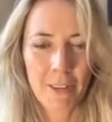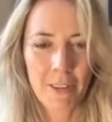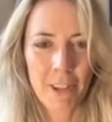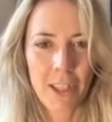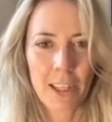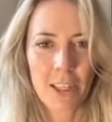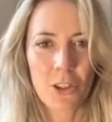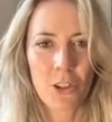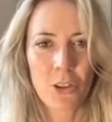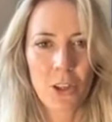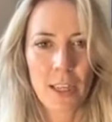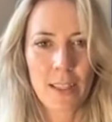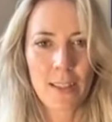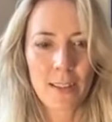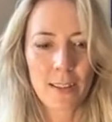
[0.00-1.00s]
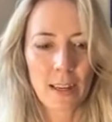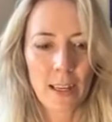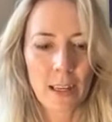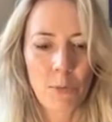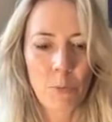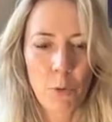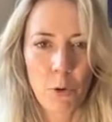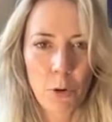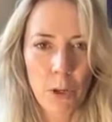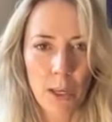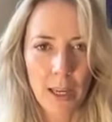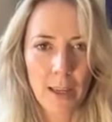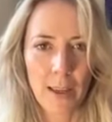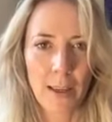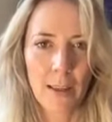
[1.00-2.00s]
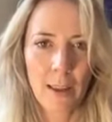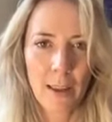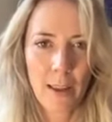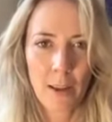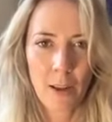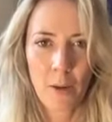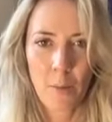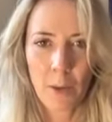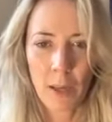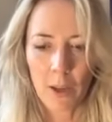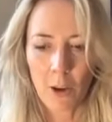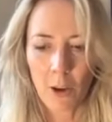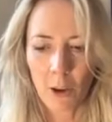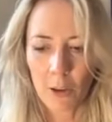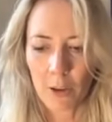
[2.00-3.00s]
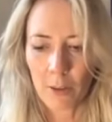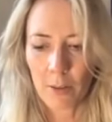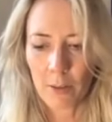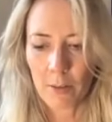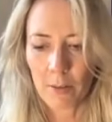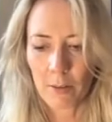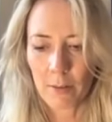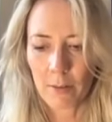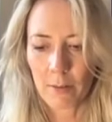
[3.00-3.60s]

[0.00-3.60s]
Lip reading: I've really enjoyed kind of broadening my own